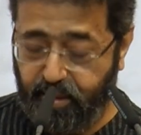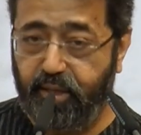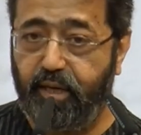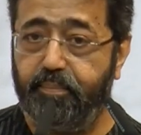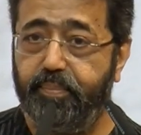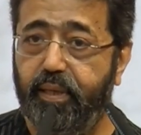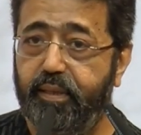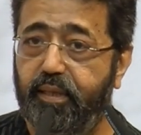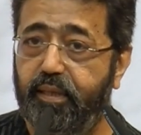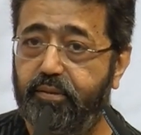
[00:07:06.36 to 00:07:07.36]
the
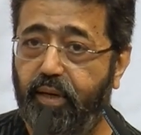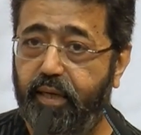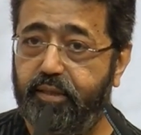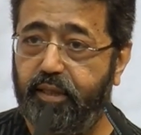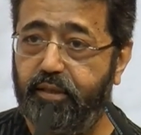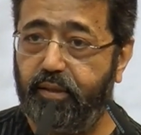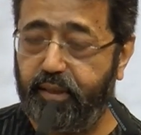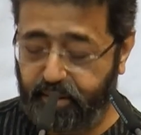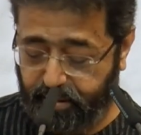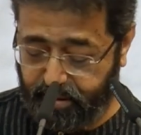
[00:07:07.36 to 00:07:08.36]
ability to
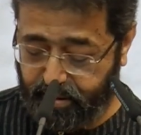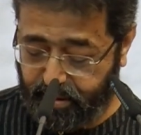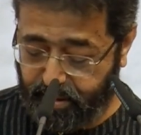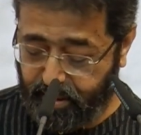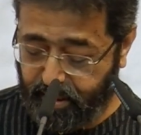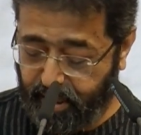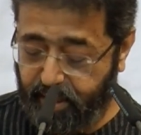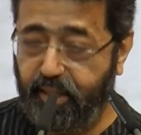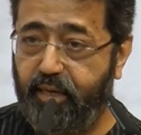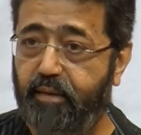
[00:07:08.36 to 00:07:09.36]
articulate
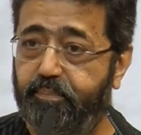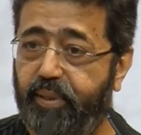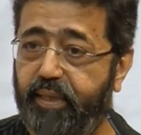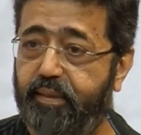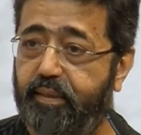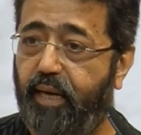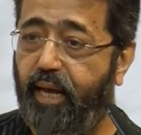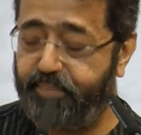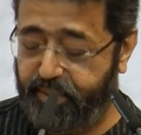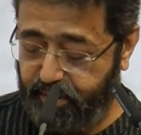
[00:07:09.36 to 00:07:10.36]
and the complete
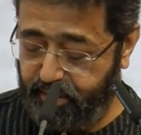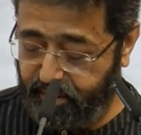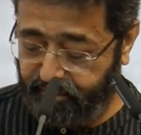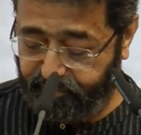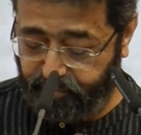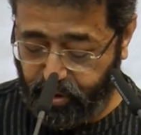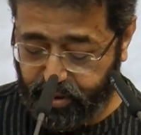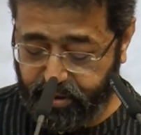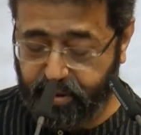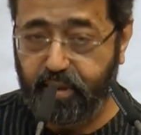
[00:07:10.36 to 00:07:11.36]
absence of
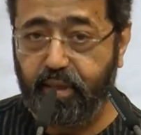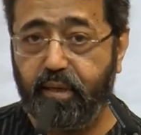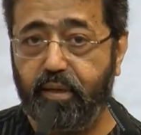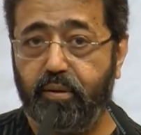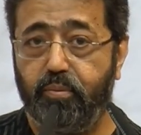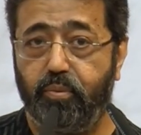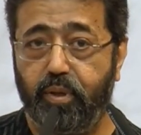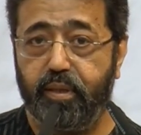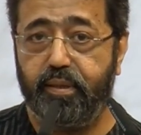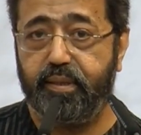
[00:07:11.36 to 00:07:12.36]
voice,
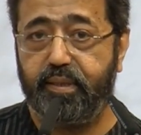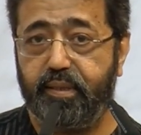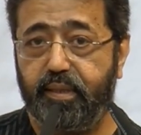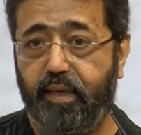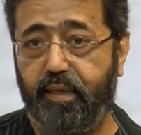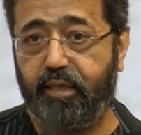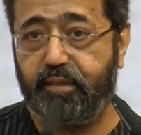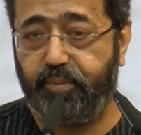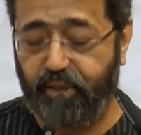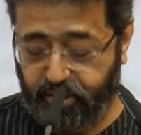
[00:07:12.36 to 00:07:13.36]
words, and
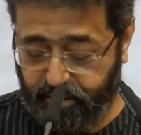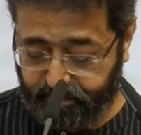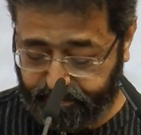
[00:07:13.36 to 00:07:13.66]
expression.